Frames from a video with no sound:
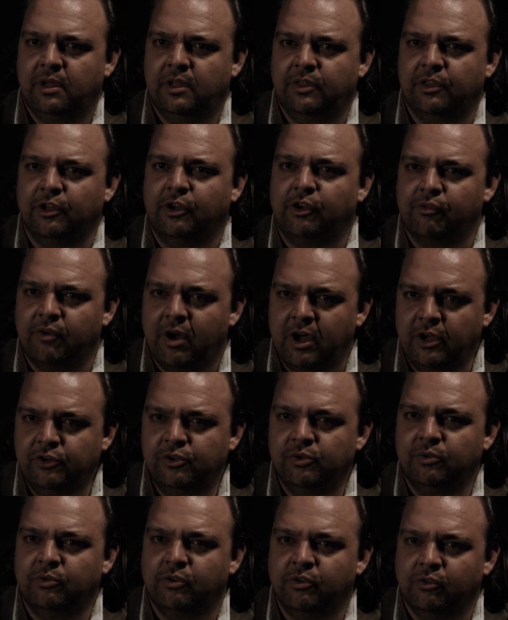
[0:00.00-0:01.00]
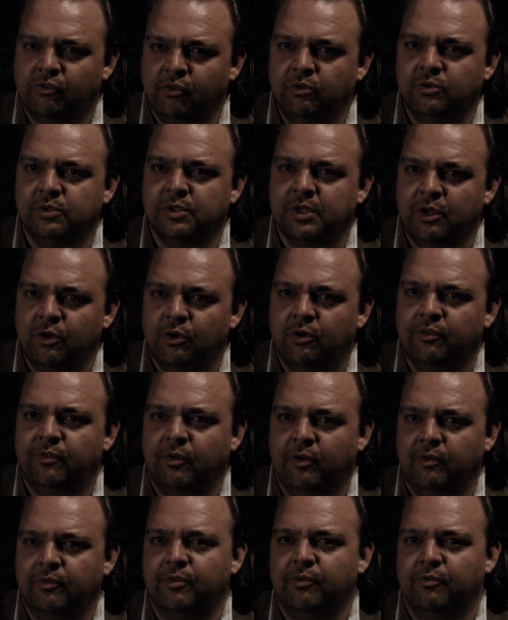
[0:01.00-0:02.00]
The gradual closing off
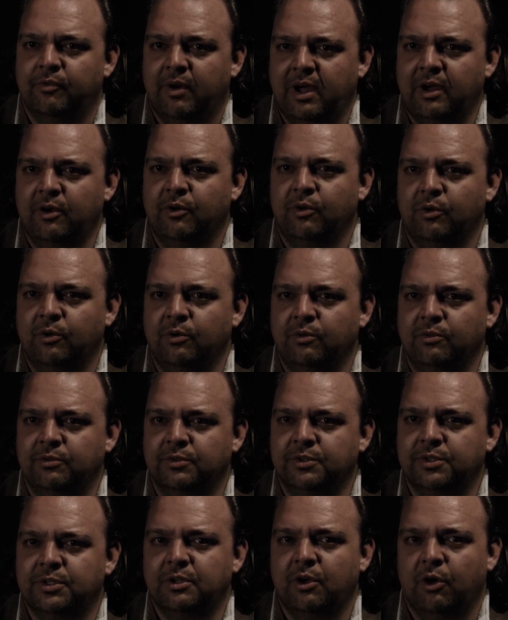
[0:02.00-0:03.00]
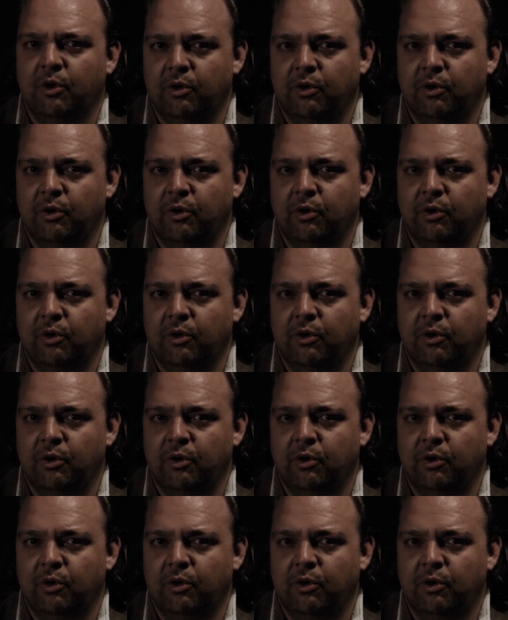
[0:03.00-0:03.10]
of the rat holes